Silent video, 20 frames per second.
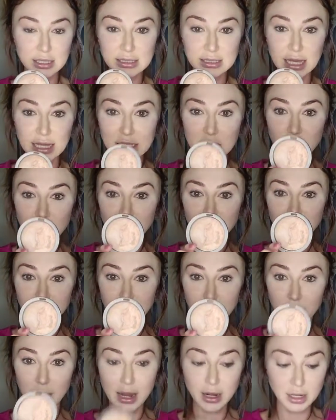This has a little bit of
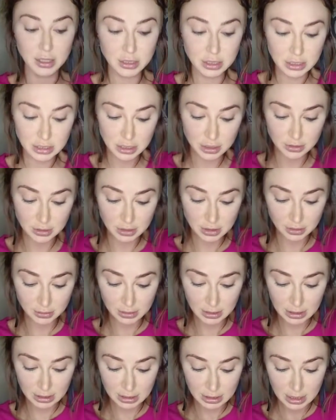a red undertone to
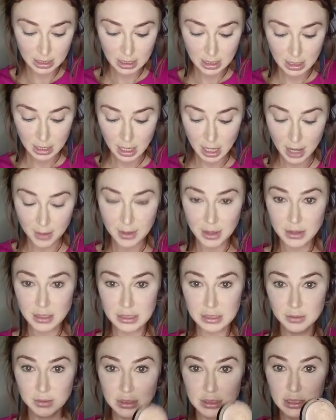it, and
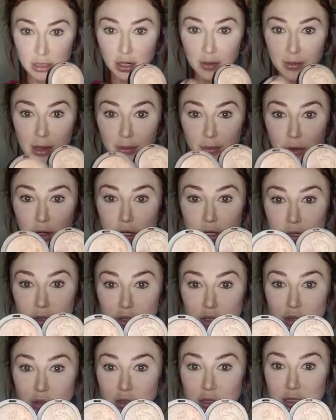this one's a little bit more
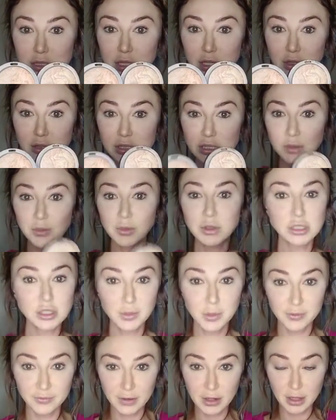neutral. So someone
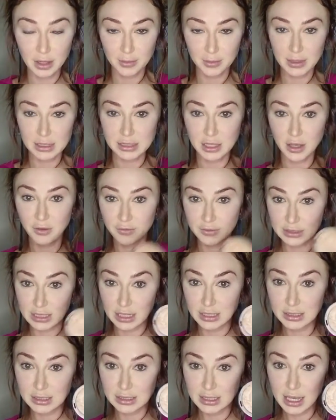super fair like myself,
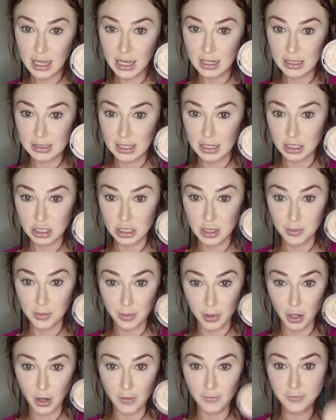Sunset is actually
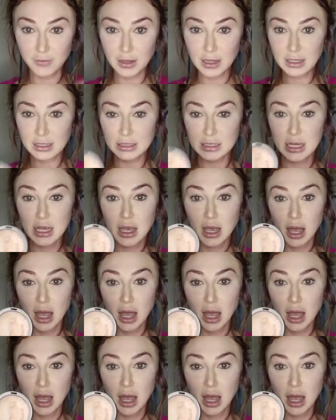perfect.